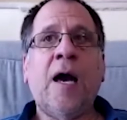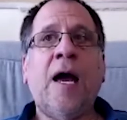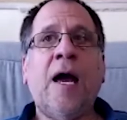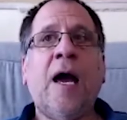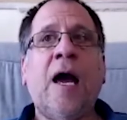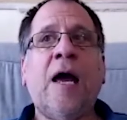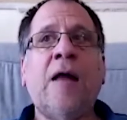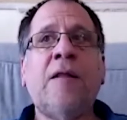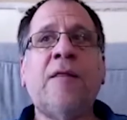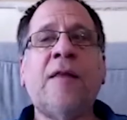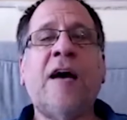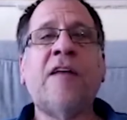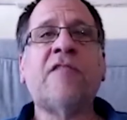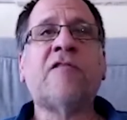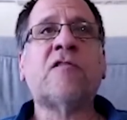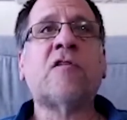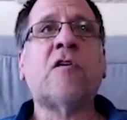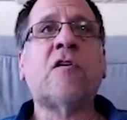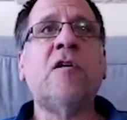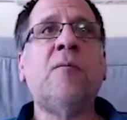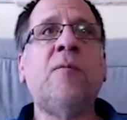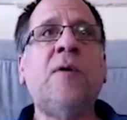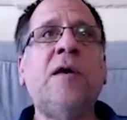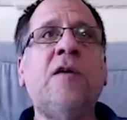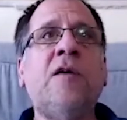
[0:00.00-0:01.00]
And that's
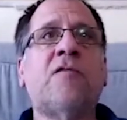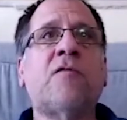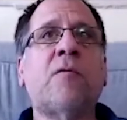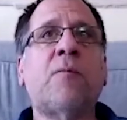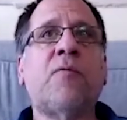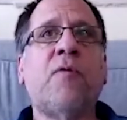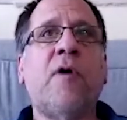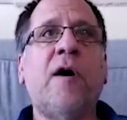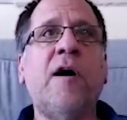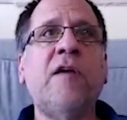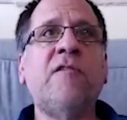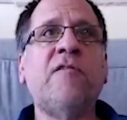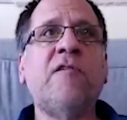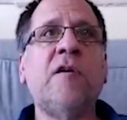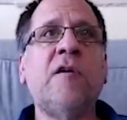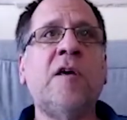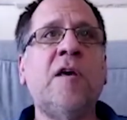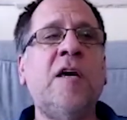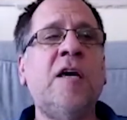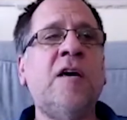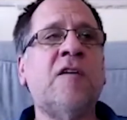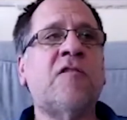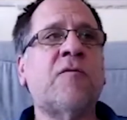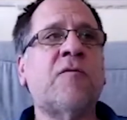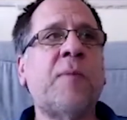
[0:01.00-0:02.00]
going to be surprising,
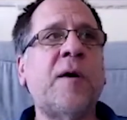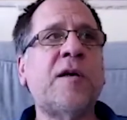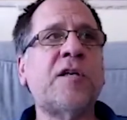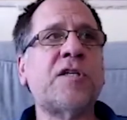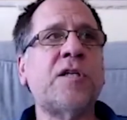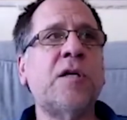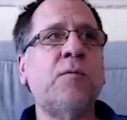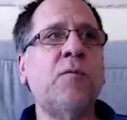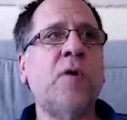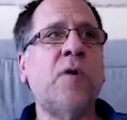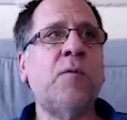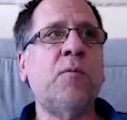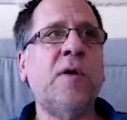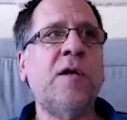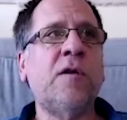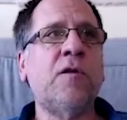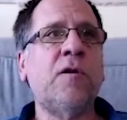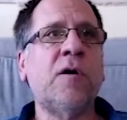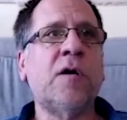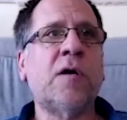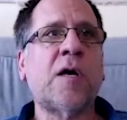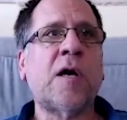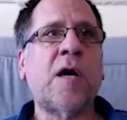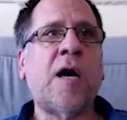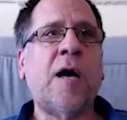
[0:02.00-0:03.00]
especially when we
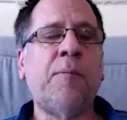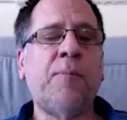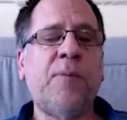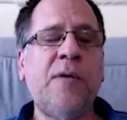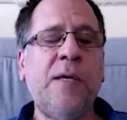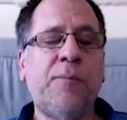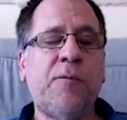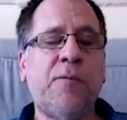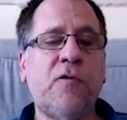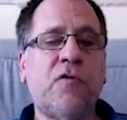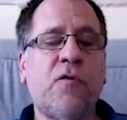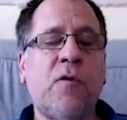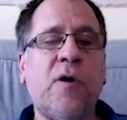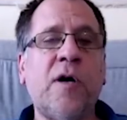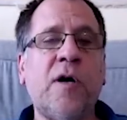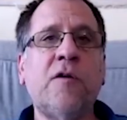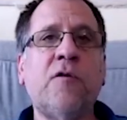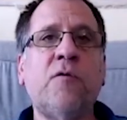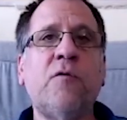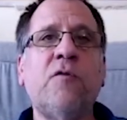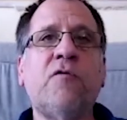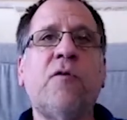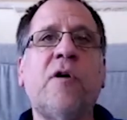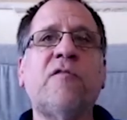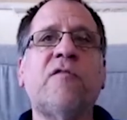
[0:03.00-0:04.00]
look at people trying
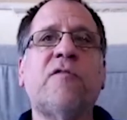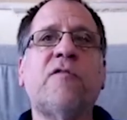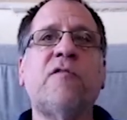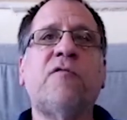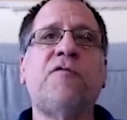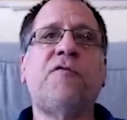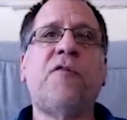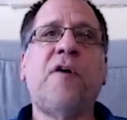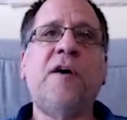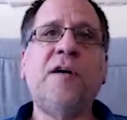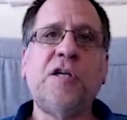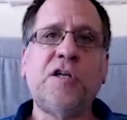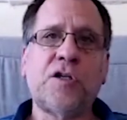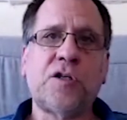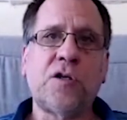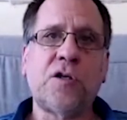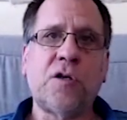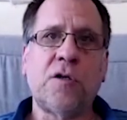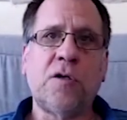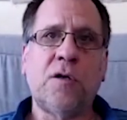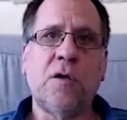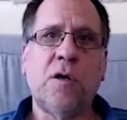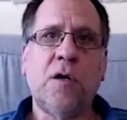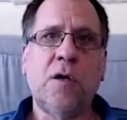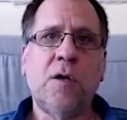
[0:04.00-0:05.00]
to address the
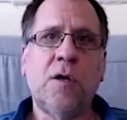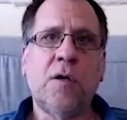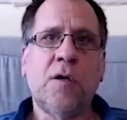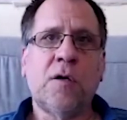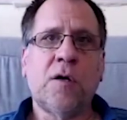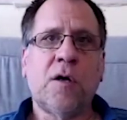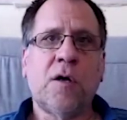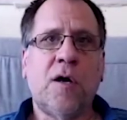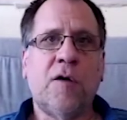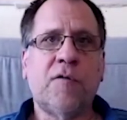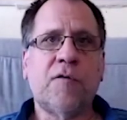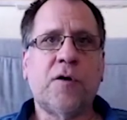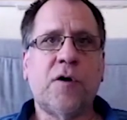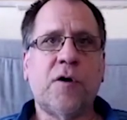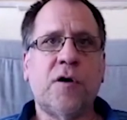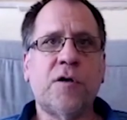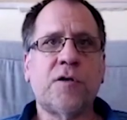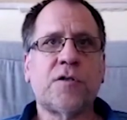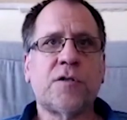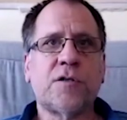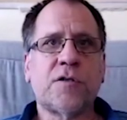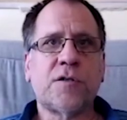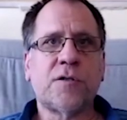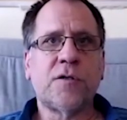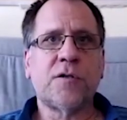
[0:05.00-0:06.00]
function right. of
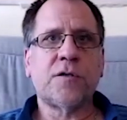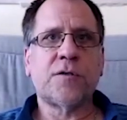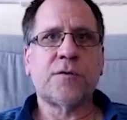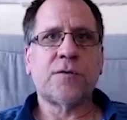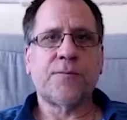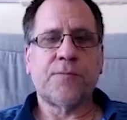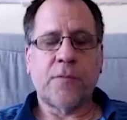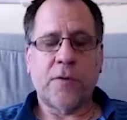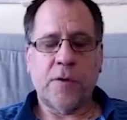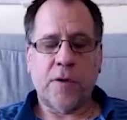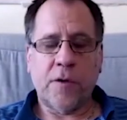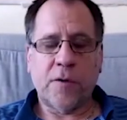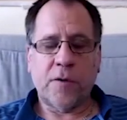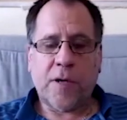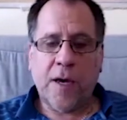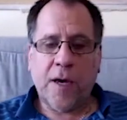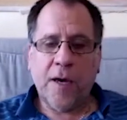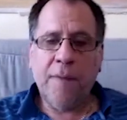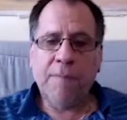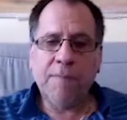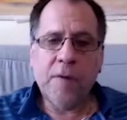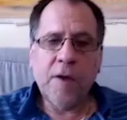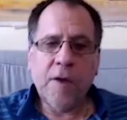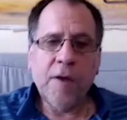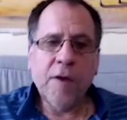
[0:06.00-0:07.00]
consciousness.
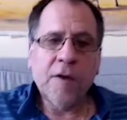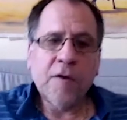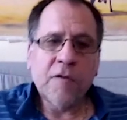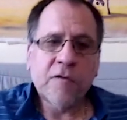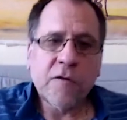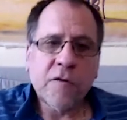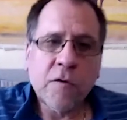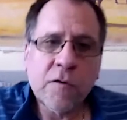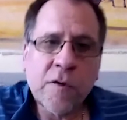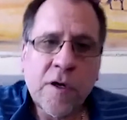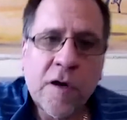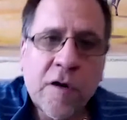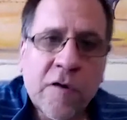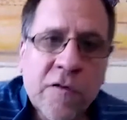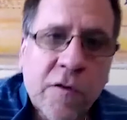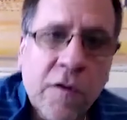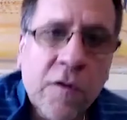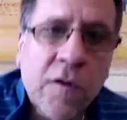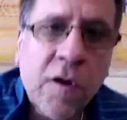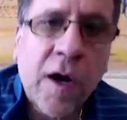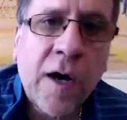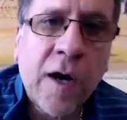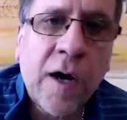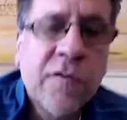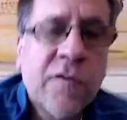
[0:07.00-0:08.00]
Okay, so there's a
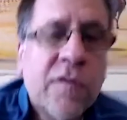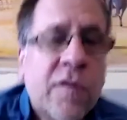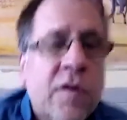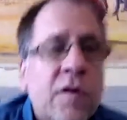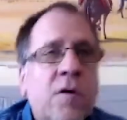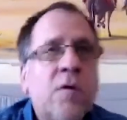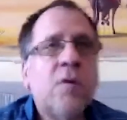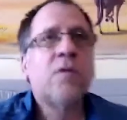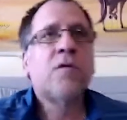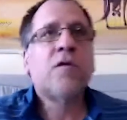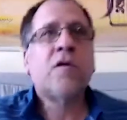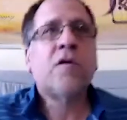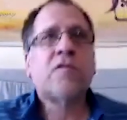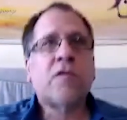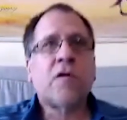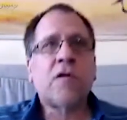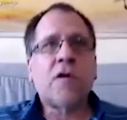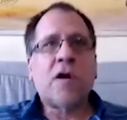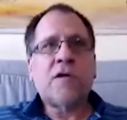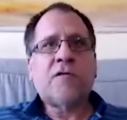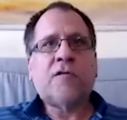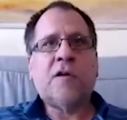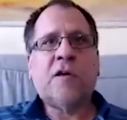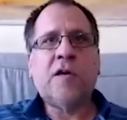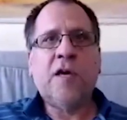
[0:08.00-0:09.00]
lot to there's a
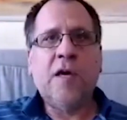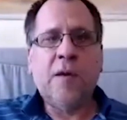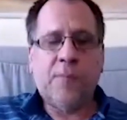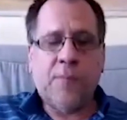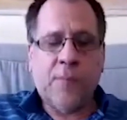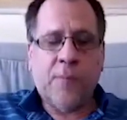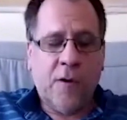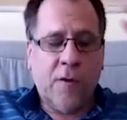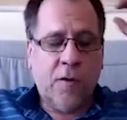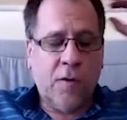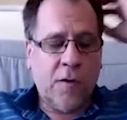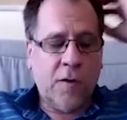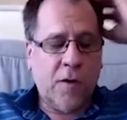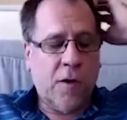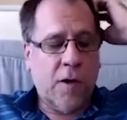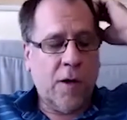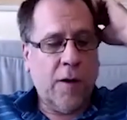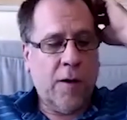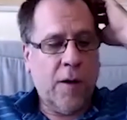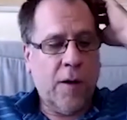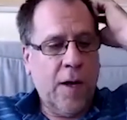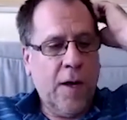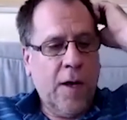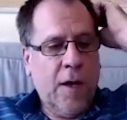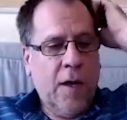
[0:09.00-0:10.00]
lot to keep a look on.
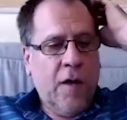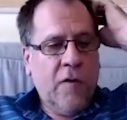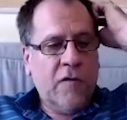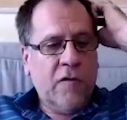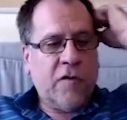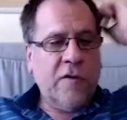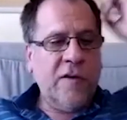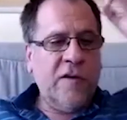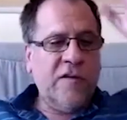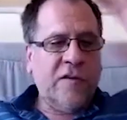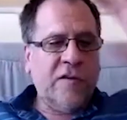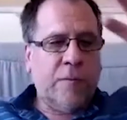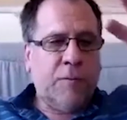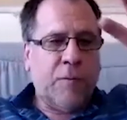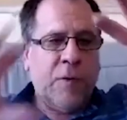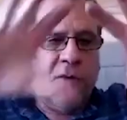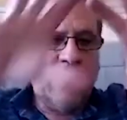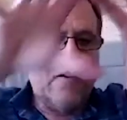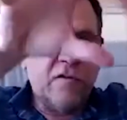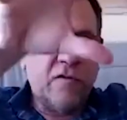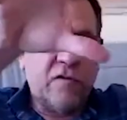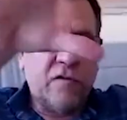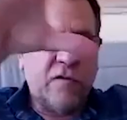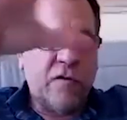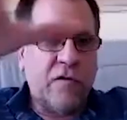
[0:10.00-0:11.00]
Mm-hmm. So this
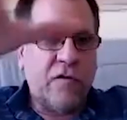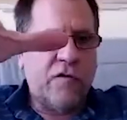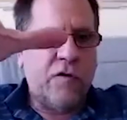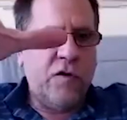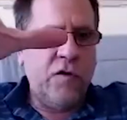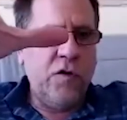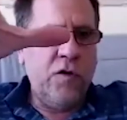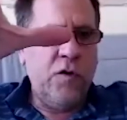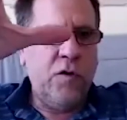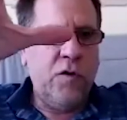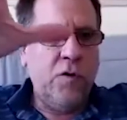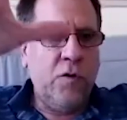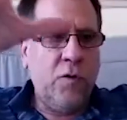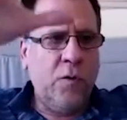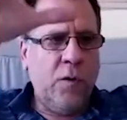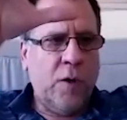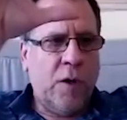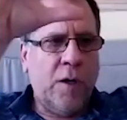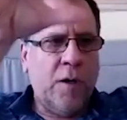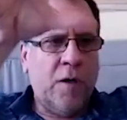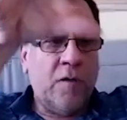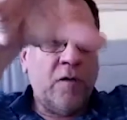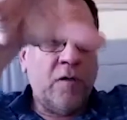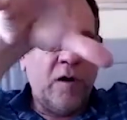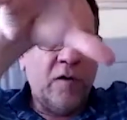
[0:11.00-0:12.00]
brings us to two uh,
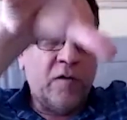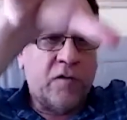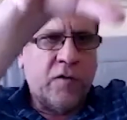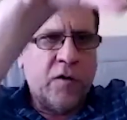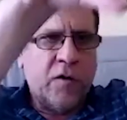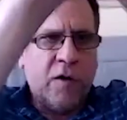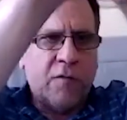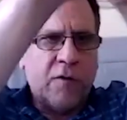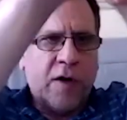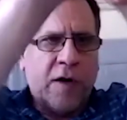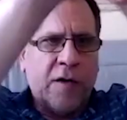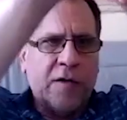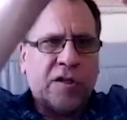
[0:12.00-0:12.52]
uh, sort of a